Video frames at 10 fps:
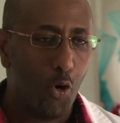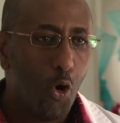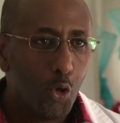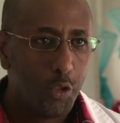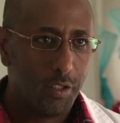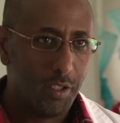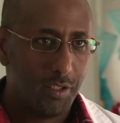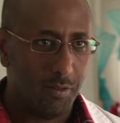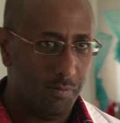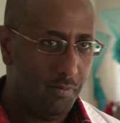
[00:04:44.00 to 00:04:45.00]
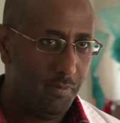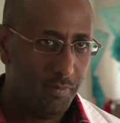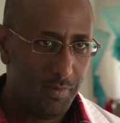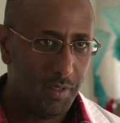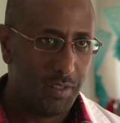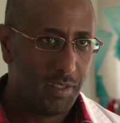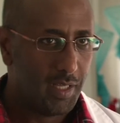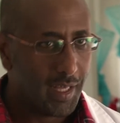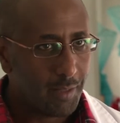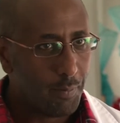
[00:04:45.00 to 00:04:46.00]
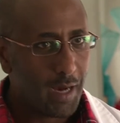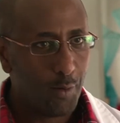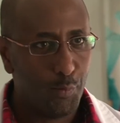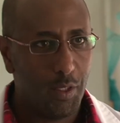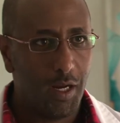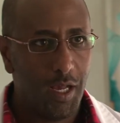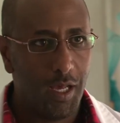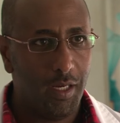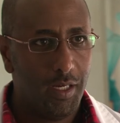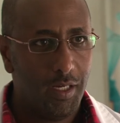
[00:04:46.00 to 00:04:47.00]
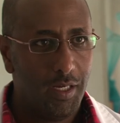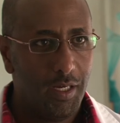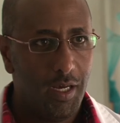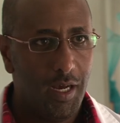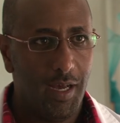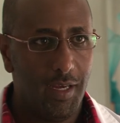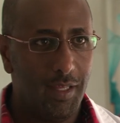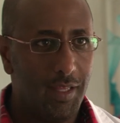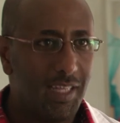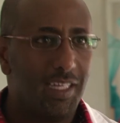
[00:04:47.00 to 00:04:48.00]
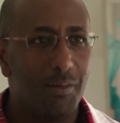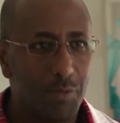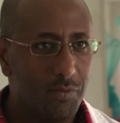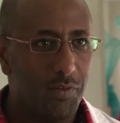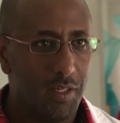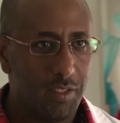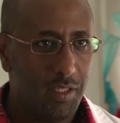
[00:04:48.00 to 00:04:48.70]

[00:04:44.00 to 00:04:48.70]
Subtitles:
old system is at the back of their head, and that comes first.